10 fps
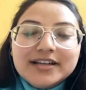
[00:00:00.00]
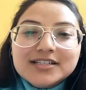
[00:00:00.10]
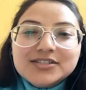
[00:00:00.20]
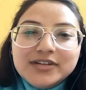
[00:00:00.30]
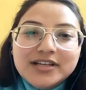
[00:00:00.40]

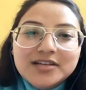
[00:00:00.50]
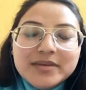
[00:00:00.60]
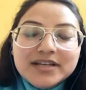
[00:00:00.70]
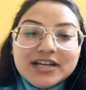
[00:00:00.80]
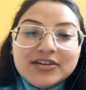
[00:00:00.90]
has really
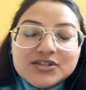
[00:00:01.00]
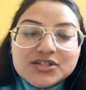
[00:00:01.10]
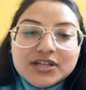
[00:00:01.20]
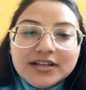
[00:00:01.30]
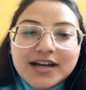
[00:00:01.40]
been
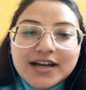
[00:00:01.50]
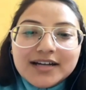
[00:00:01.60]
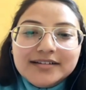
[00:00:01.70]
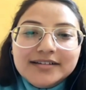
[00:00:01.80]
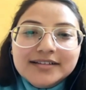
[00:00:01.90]
enriching,
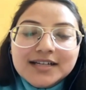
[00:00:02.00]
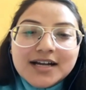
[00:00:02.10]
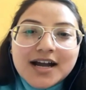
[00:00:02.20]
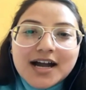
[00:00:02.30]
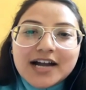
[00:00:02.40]
and
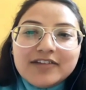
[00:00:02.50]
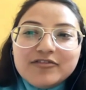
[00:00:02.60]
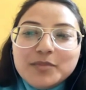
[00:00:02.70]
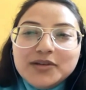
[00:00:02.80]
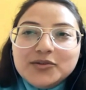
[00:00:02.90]

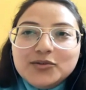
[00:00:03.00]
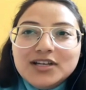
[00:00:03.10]
I've been,